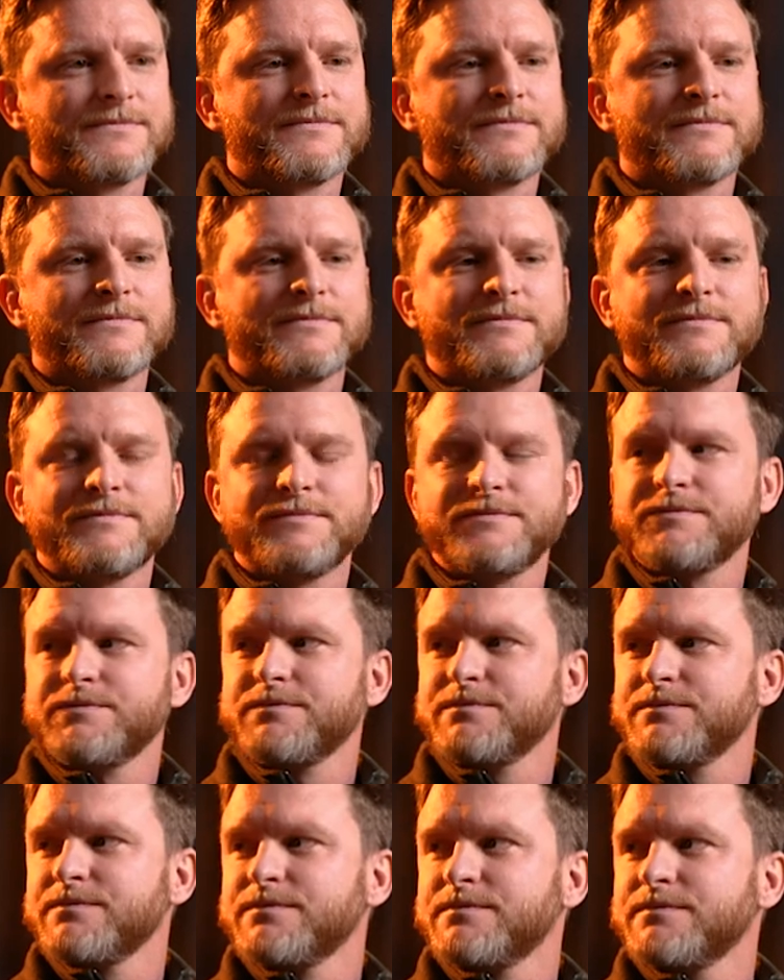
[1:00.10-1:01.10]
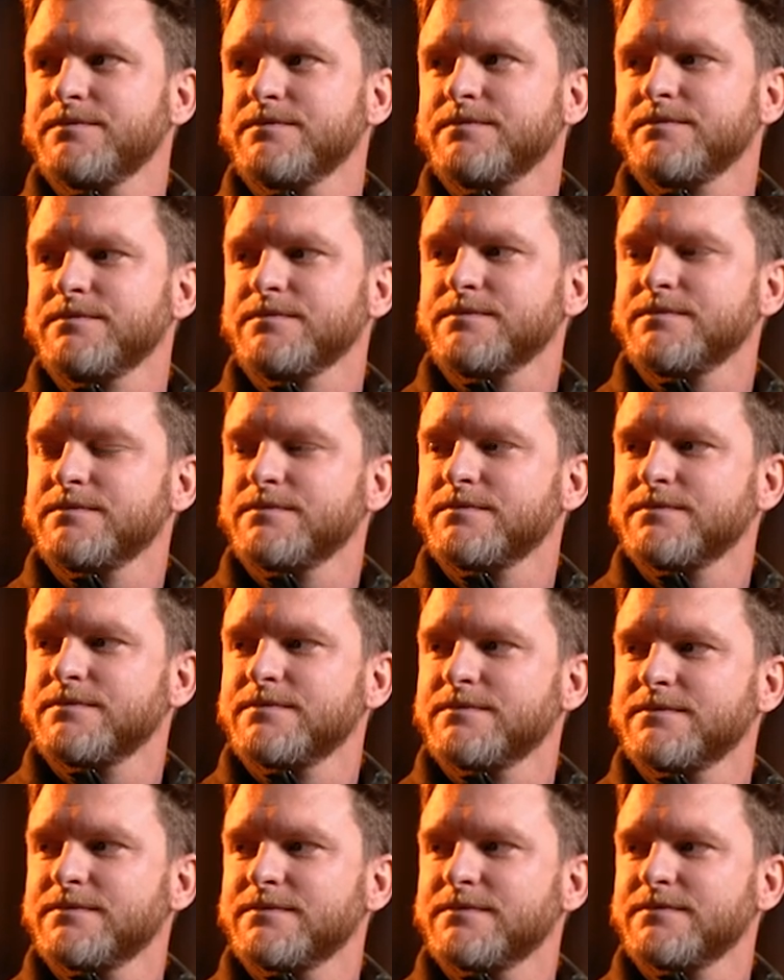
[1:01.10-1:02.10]

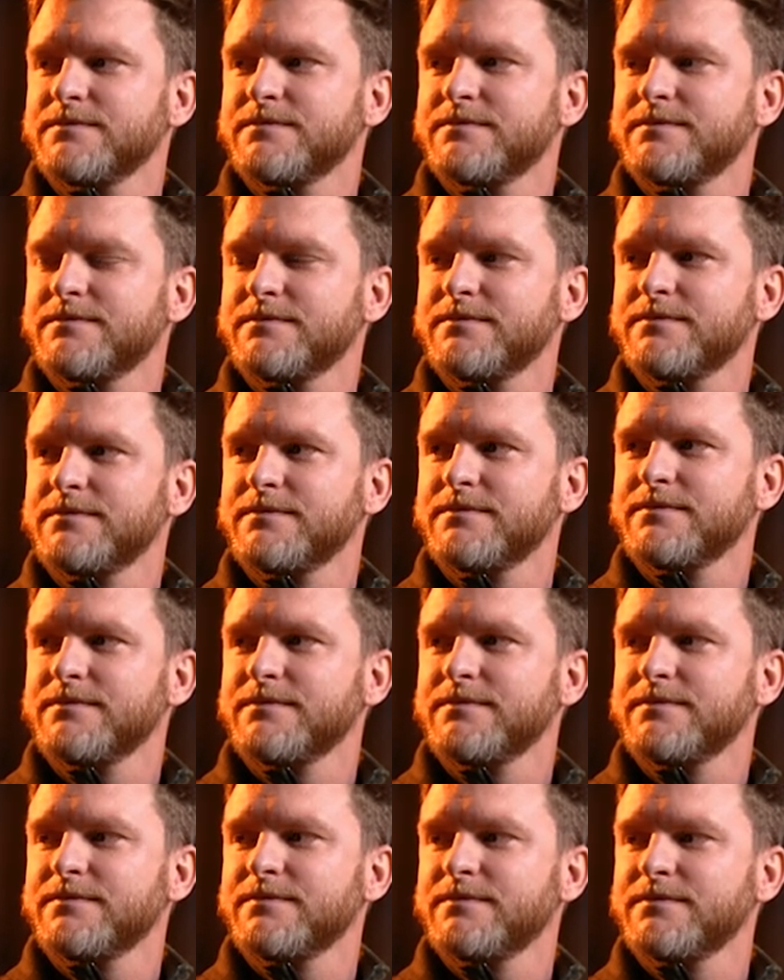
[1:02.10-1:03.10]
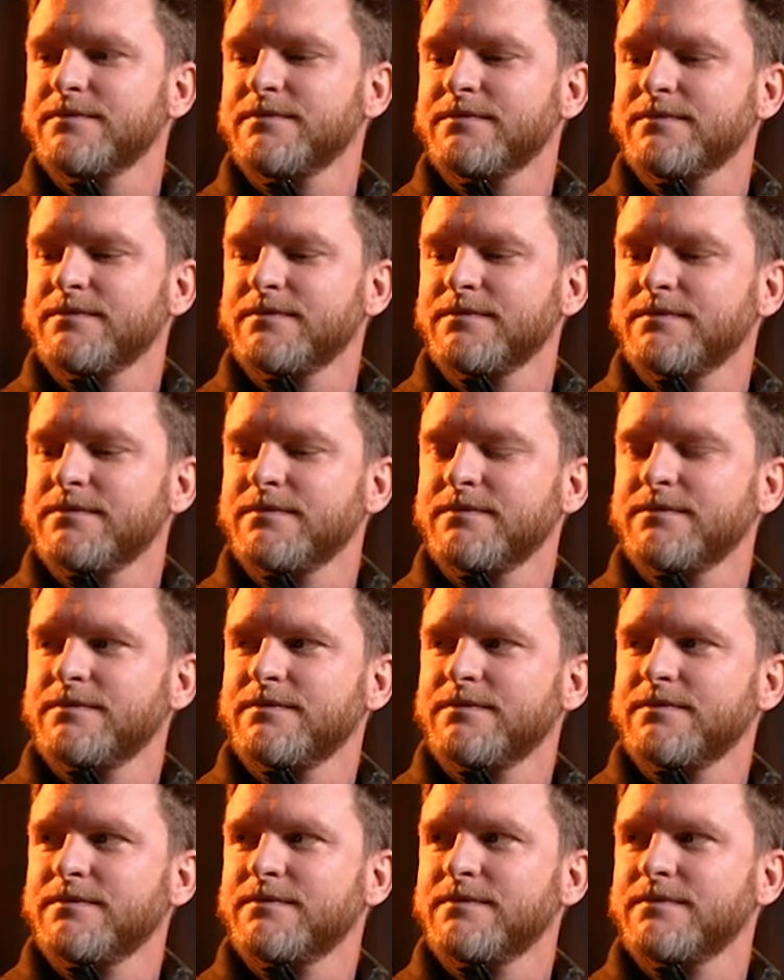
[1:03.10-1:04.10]

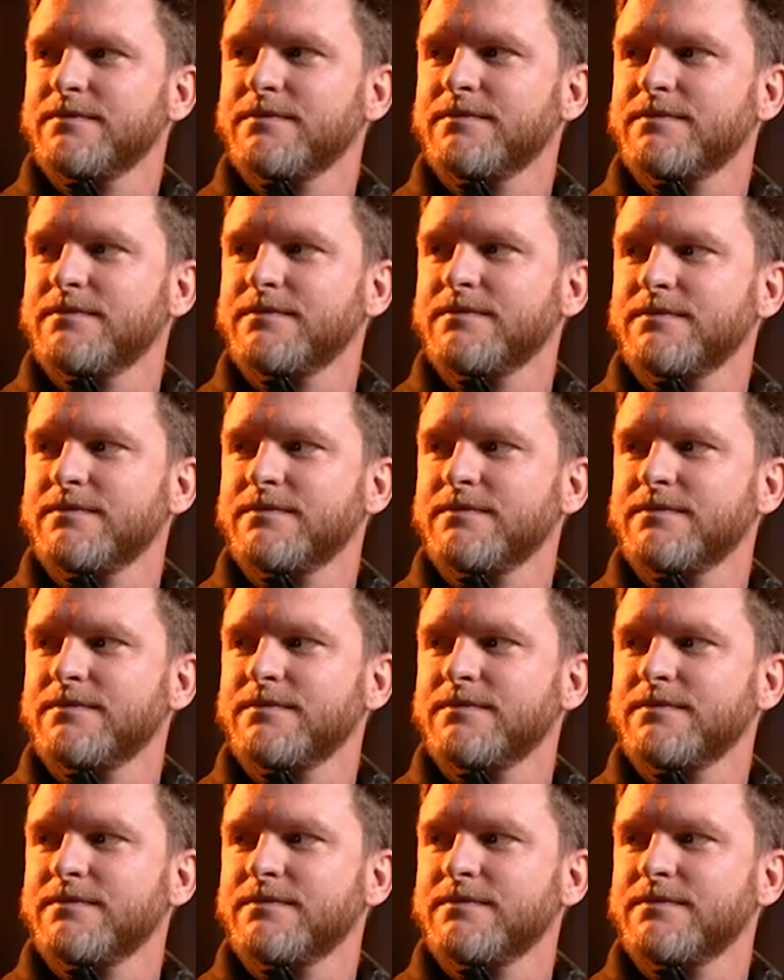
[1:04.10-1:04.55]
(not speaking)